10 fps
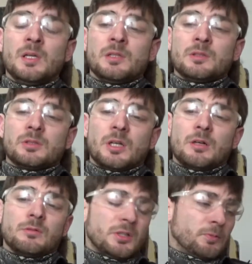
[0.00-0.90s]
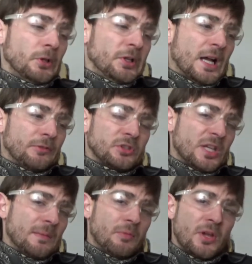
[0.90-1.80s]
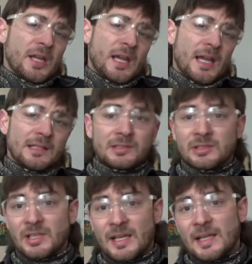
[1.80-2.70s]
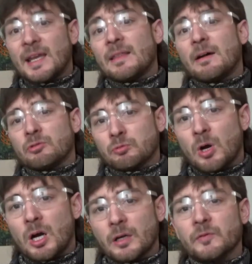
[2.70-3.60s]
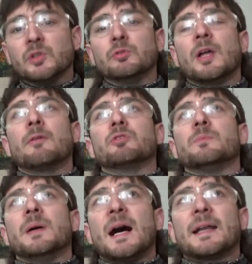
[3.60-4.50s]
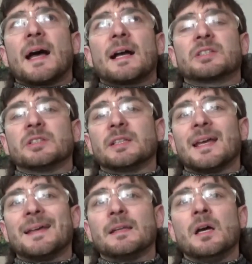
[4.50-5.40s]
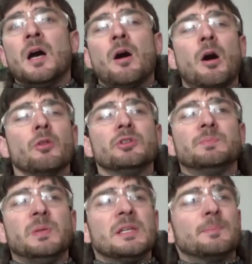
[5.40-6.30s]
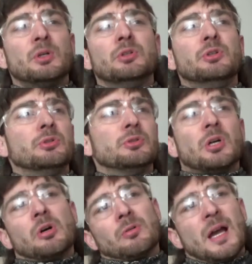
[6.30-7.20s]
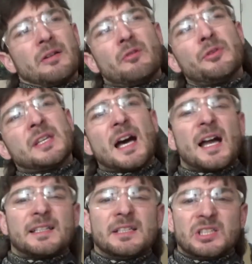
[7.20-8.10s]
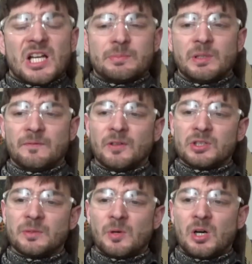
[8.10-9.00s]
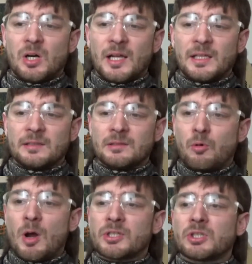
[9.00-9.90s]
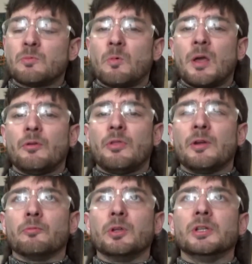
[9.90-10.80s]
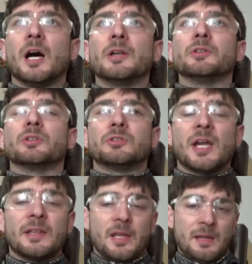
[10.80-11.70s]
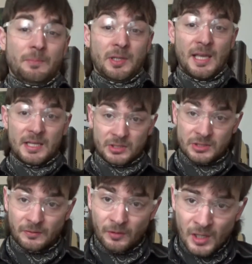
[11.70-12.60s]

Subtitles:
So it's really not the same thing as saying, "Hey, that was wrong of you. That was a bad action." And all these people who go around, "Only God can judge me." First of all, I question whether they really understand the implications of